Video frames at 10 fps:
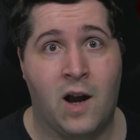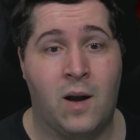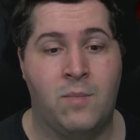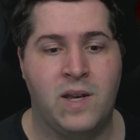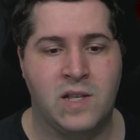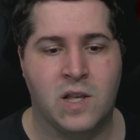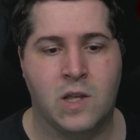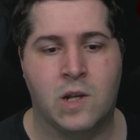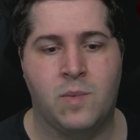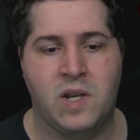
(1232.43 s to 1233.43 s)
is a
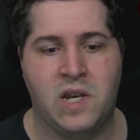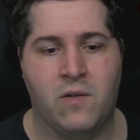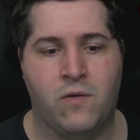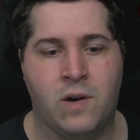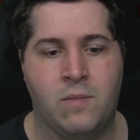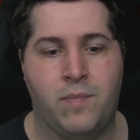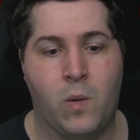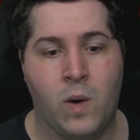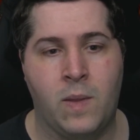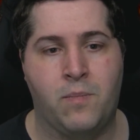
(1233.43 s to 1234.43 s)
little bit different, but
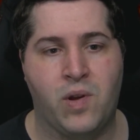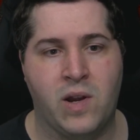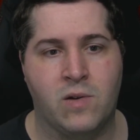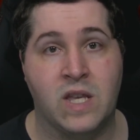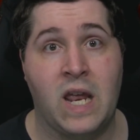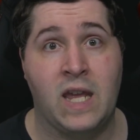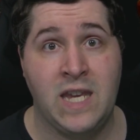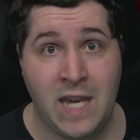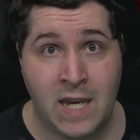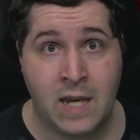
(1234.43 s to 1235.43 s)
when the player is getting
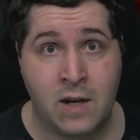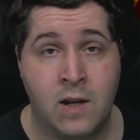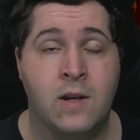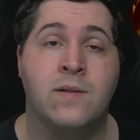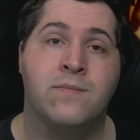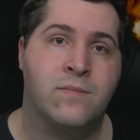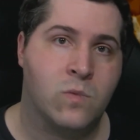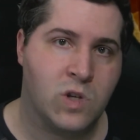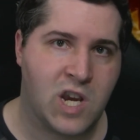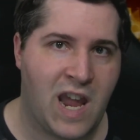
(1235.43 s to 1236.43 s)
hit,
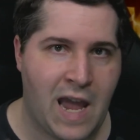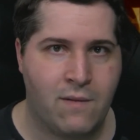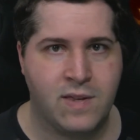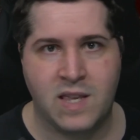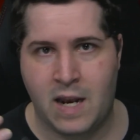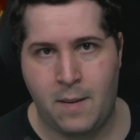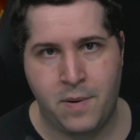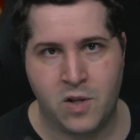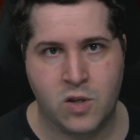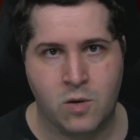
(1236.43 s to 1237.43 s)
which I have set up
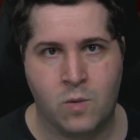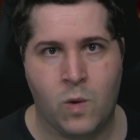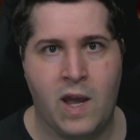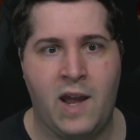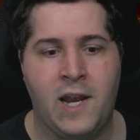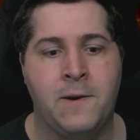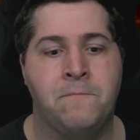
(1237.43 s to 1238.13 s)
in a certain way,